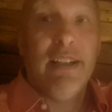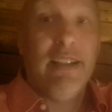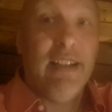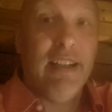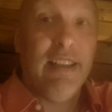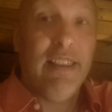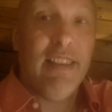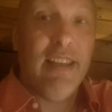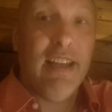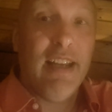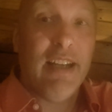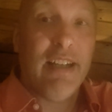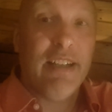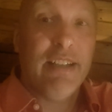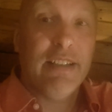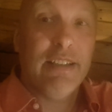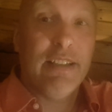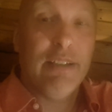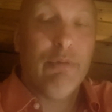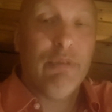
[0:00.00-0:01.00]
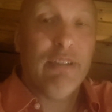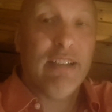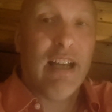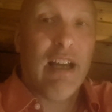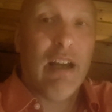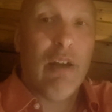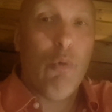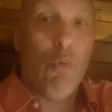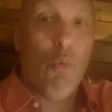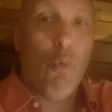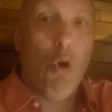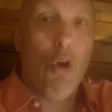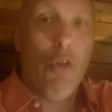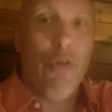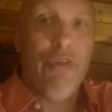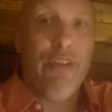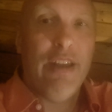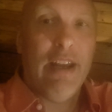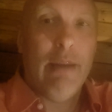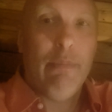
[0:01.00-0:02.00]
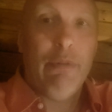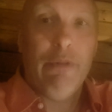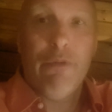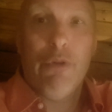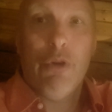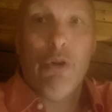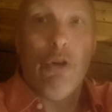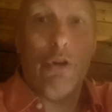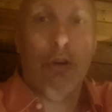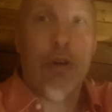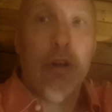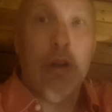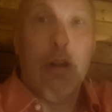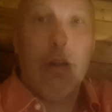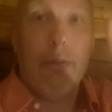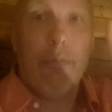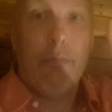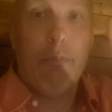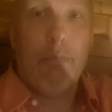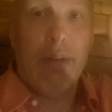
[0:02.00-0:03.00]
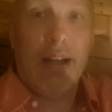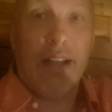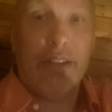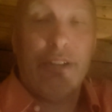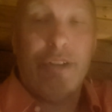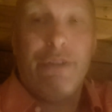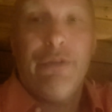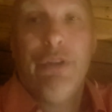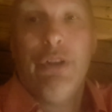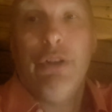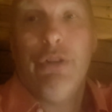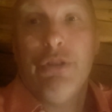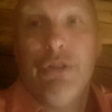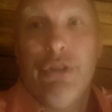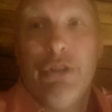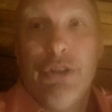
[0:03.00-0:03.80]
did this. This was like one year before Back to the Future